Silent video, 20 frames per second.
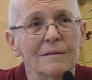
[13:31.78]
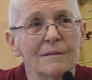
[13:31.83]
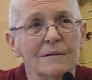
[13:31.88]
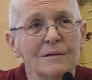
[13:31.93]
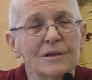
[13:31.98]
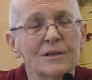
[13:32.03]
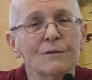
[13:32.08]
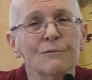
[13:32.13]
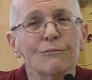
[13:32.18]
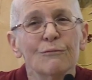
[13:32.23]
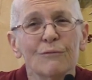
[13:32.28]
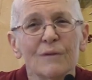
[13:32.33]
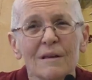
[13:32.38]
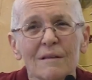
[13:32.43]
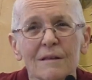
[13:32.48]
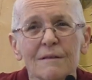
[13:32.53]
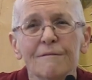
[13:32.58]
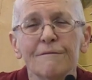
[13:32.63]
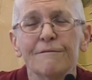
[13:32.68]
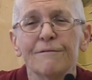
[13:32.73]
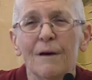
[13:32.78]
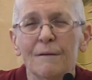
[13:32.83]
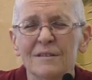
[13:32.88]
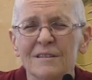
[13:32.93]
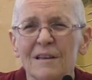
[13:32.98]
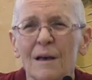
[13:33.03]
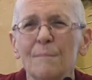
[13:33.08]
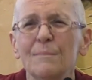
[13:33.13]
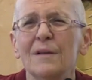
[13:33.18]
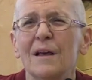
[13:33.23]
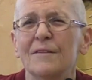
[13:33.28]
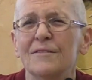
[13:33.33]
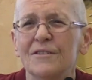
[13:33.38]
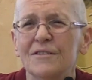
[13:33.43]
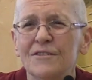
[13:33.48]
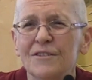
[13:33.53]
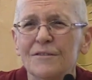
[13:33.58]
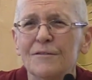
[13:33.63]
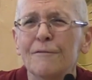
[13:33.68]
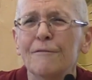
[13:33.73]
You can really, sometimes
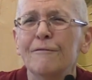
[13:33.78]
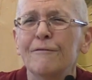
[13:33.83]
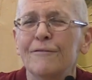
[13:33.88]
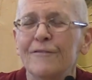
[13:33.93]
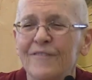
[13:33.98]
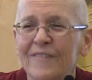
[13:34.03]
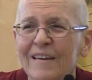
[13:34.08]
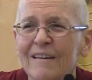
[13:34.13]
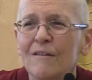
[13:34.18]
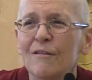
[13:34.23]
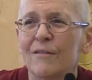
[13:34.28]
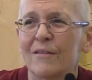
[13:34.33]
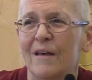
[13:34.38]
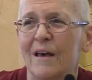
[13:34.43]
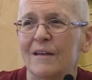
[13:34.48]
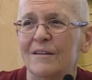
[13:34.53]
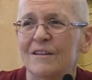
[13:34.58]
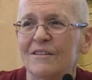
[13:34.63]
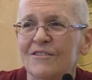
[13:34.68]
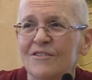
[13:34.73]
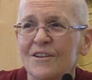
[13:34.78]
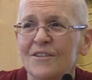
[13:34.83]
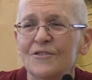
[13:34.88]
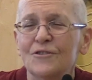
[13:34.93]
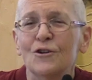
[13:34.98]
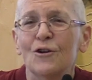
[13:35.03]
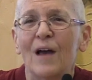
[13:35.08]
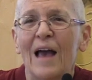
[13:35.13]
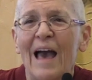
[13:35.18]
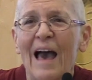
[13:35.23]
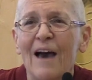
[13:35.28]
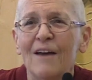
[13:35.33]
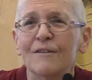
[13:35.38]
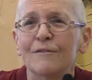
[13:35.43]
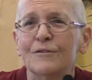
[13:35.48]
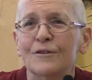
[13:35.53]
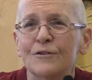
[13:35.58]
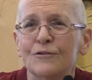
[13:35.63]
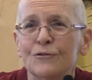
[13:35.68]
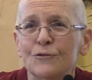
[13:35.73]
you just feel that. You just, you're out
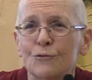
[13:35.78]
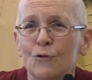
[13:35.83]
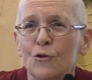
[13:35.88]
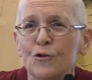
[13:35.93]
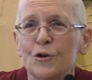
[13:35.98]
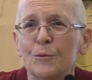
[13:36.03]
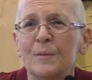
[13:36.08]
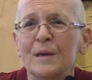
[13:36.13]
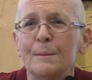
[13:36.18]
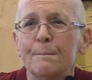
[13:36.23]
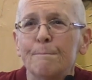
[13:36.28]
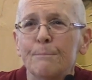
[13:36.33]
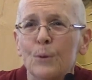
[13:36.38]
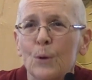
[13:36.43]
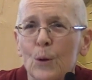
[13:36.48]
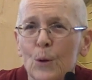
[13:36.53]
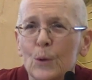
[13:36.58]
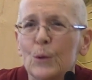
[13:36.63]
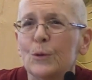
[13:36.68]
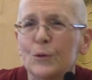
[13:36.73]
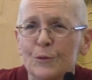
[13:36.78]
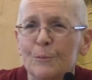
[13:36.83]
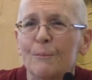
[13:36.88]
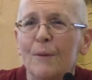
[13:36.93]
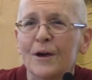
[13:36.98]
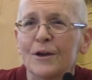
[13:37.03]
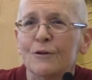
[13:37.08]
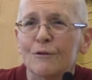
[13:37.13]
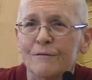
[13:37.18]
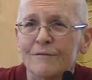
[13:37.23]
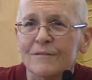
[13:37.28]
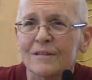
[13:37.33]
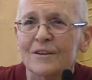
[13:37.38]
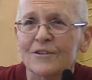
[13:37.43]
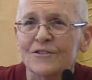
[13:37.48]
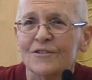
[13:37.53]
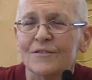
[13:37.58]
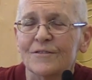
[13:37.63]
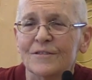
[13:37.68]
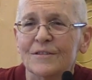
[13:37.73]
of control. You're being pulled by your
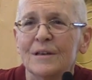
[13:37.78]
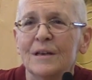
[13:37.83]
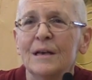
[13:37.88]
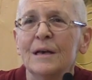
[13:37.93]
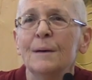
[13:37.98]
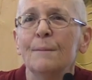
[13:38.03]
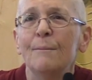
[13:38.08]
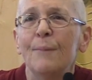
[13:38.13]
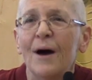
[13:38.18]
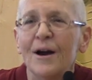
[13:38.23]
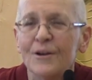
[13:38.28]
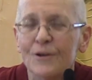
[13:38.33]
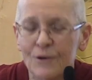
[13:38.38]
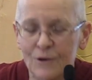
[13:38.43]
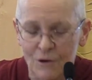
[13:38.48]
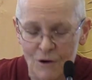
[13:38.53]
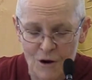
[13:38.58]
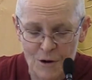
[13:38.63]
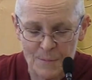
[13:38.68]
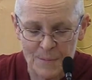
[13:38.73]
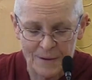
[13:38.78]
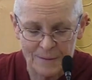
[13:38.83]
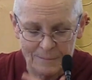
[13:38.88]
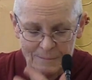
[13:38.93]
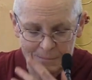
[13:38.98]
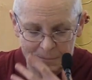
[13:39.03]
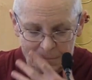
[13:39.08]
afflictions, by your karma.